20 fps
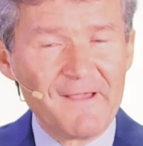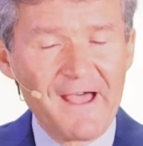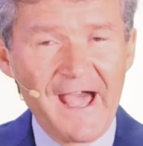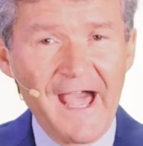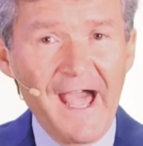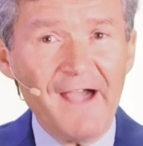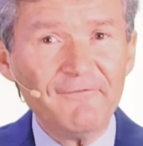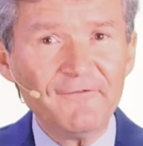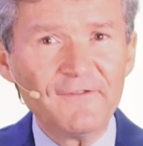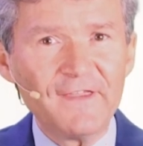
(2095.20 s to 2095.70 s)

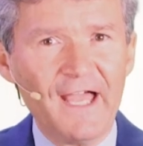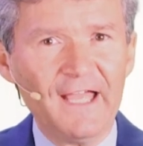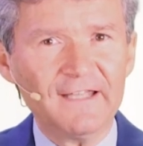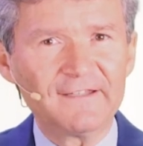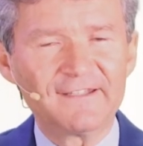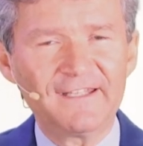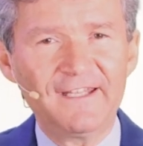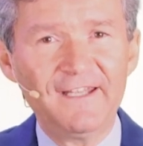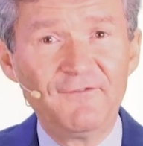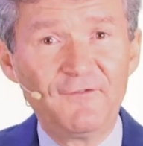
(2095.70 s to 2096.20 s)
have
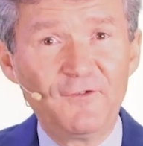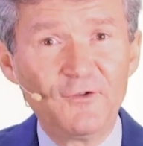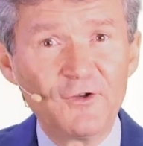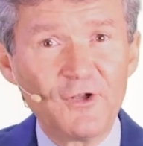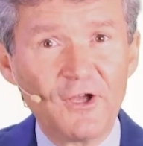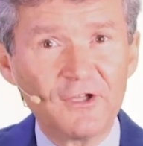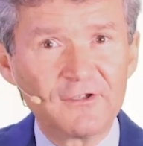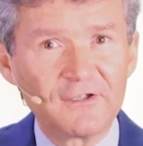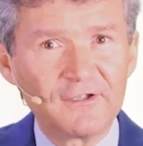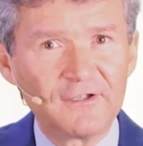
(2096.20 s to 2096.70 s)
that if you're
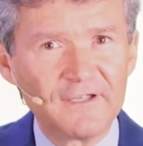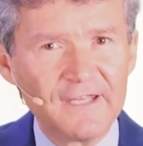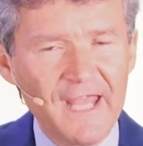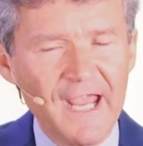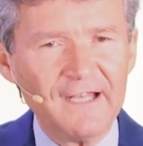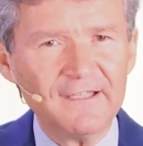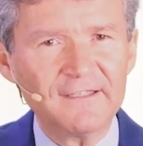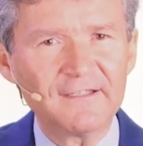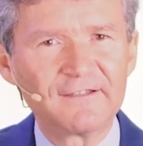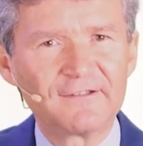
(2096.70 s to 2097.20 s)
not
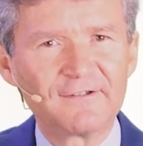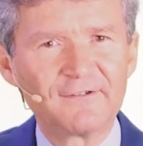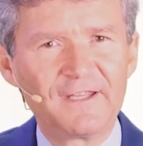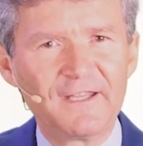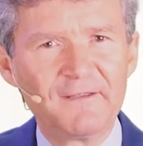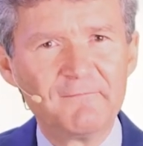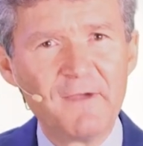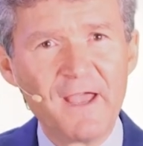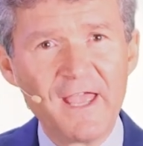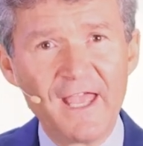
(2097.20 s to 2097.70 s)
connected to
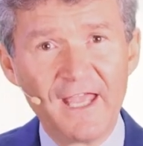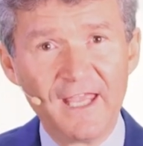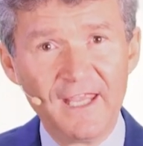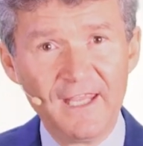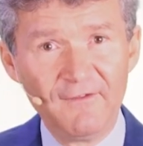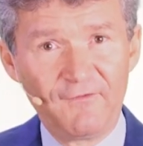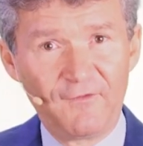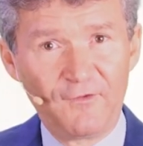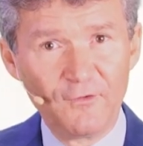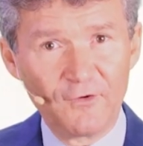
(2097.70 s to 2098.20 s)
him,
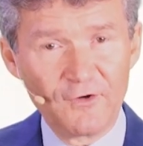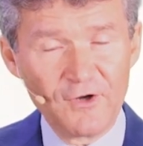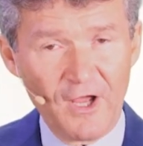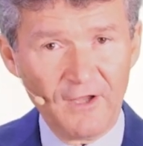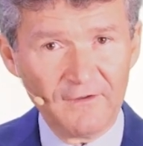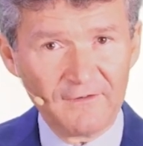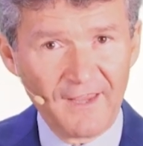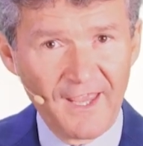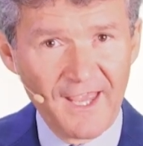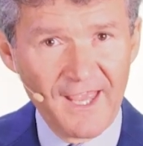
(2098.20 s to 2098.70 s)
if you're
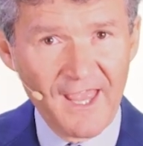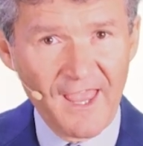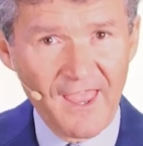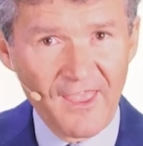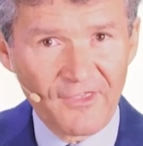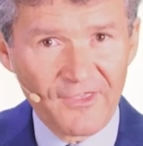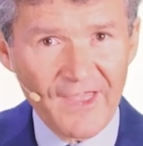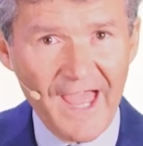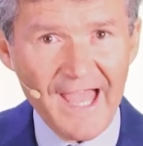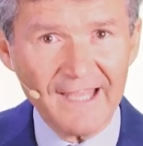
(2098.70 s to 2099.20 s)
not
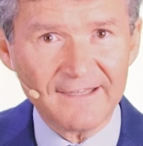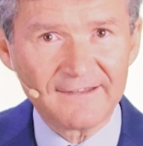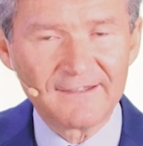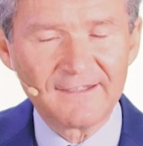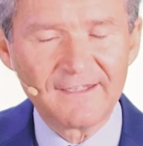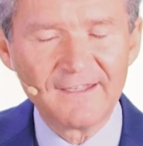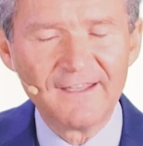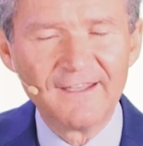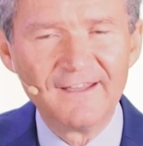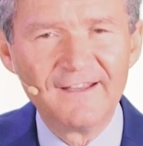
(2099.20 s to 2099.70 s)

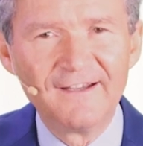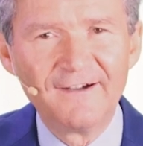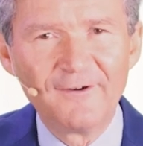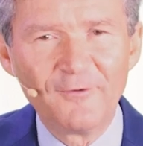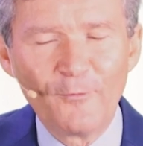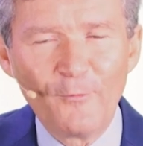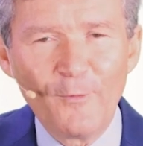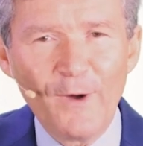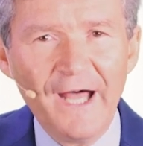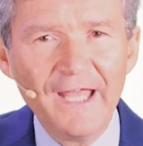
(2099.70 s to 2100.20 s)
that
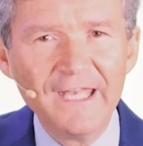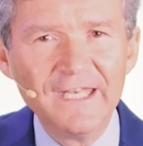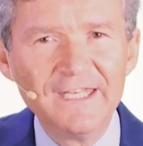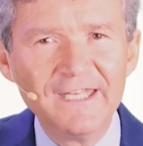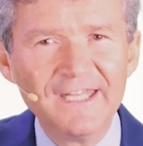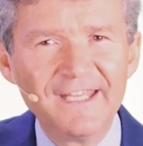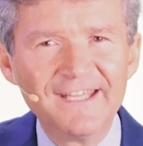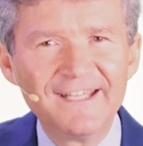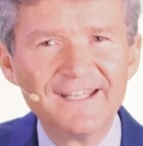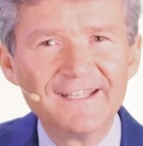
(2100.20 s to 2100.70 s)

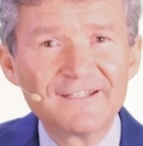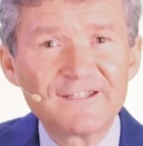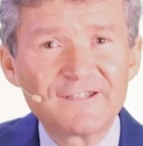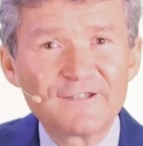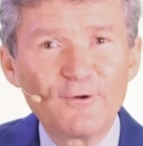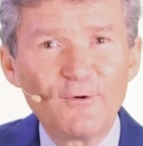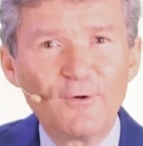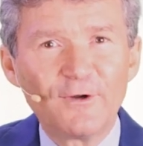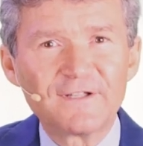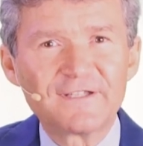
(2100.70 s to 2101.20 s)
one
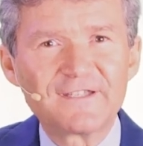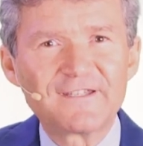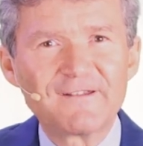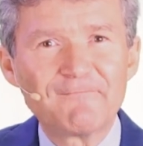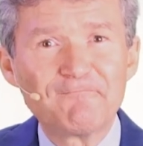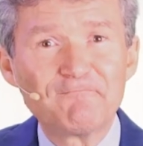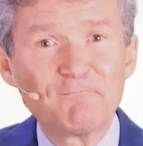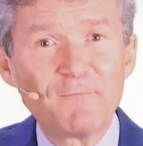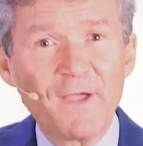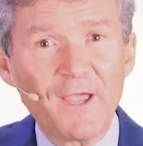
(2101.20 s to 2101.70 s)
source
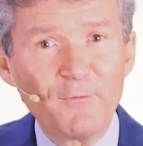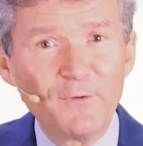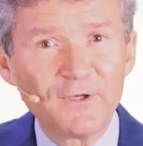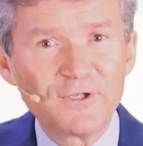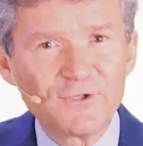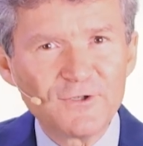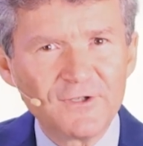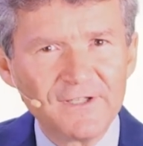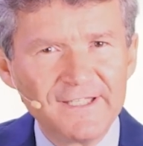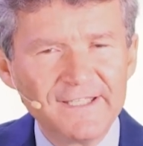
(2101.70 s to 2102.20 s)
by
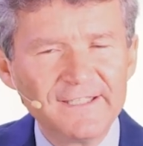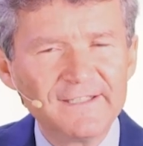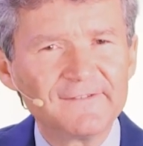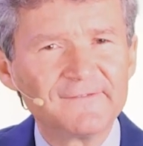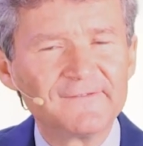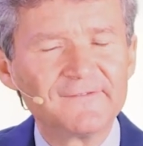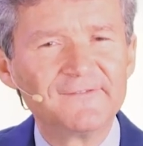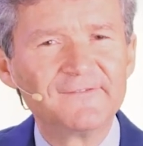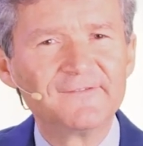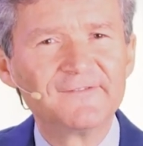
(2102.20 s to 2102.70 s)
which you
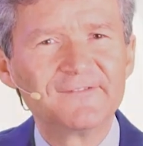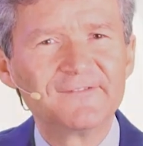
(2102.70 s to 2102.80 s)
live?